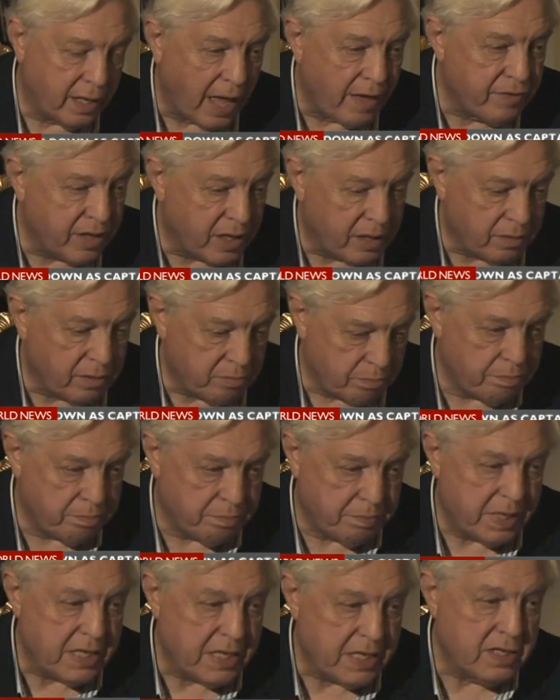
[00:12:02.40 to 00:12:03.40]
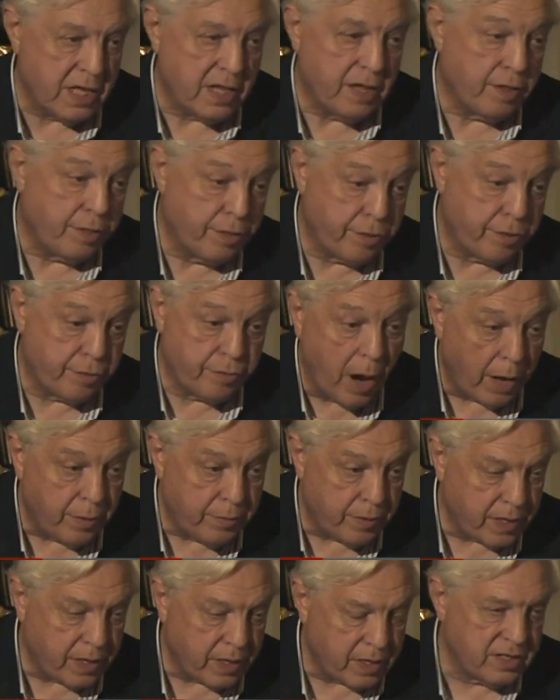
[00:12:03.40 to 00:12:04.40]
having been here
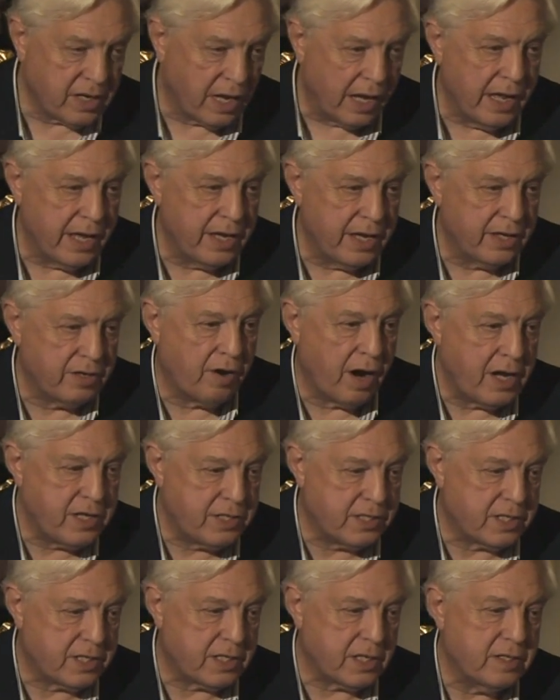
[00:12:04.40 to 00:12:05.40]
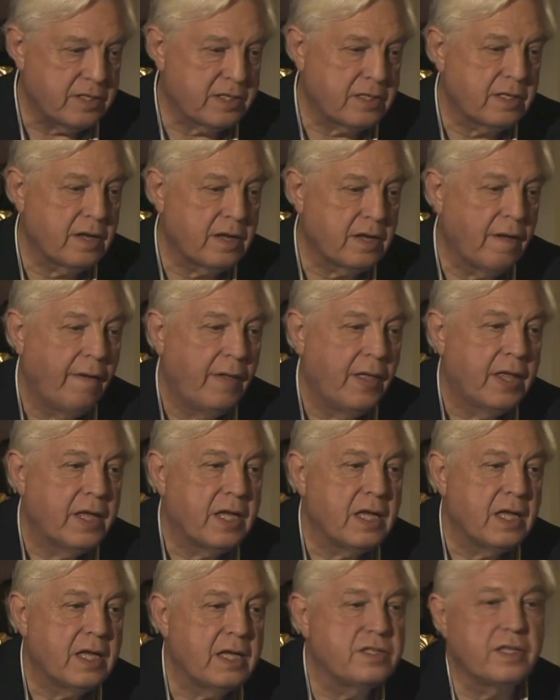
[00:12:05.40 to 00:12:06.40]
throughout the entire crisis,
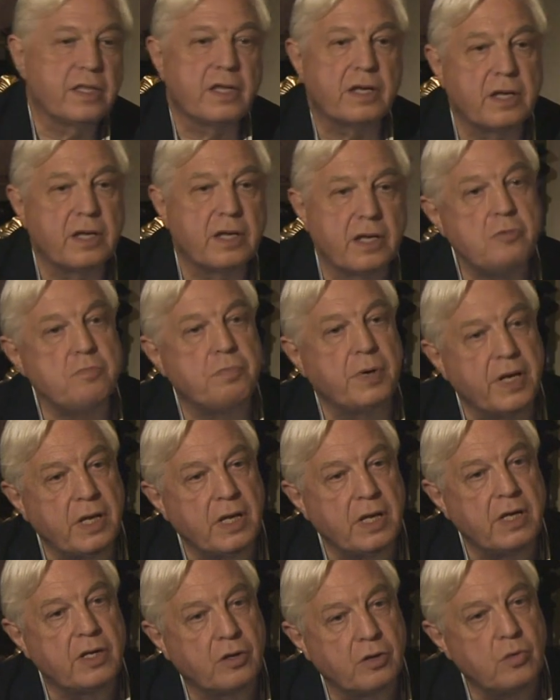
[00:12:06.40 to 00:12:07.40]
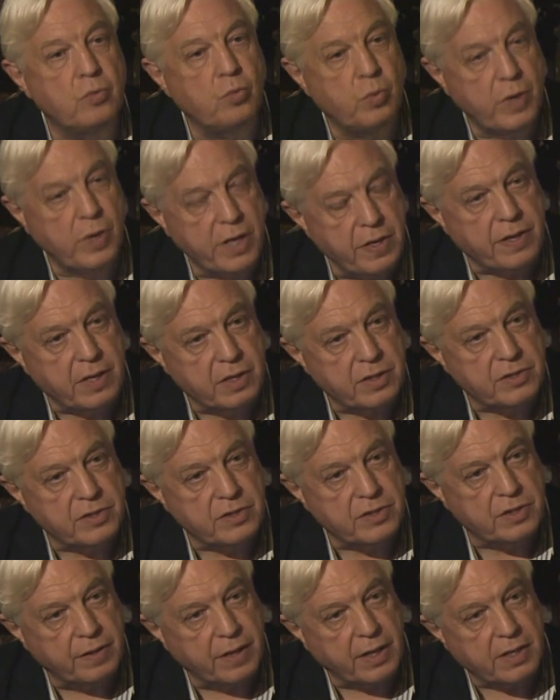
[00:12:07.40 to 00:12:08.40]
is that nobody can win
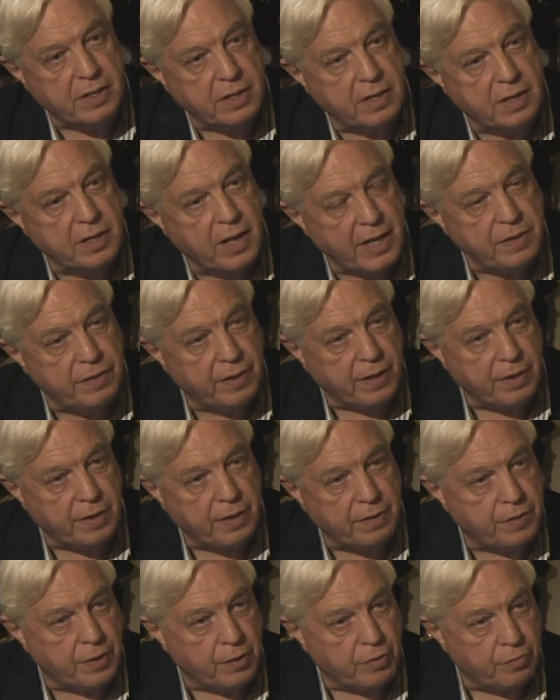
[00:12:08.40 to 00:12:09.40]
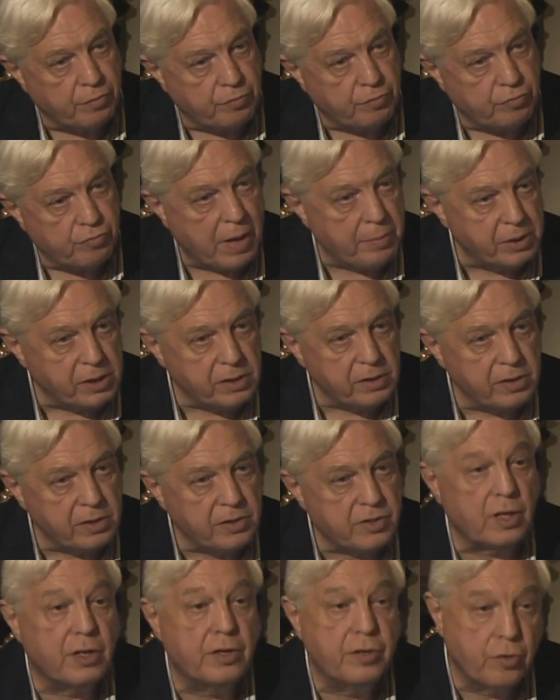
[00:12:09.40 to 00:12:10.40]
this, that neither the
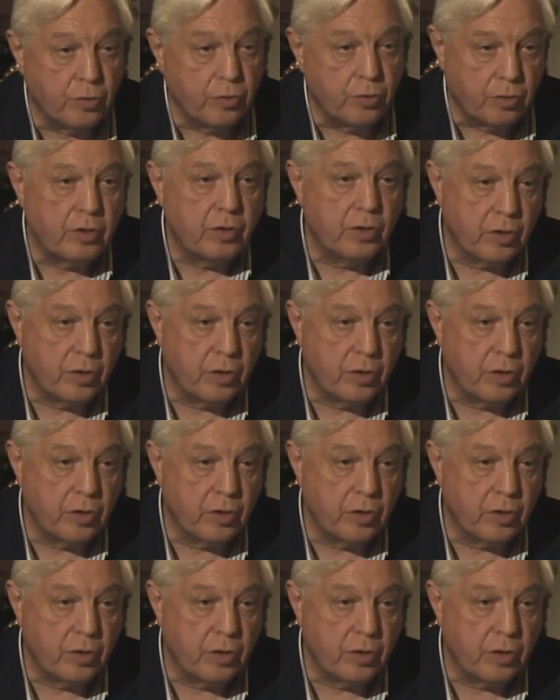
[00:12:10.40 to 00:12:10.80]
rebels nor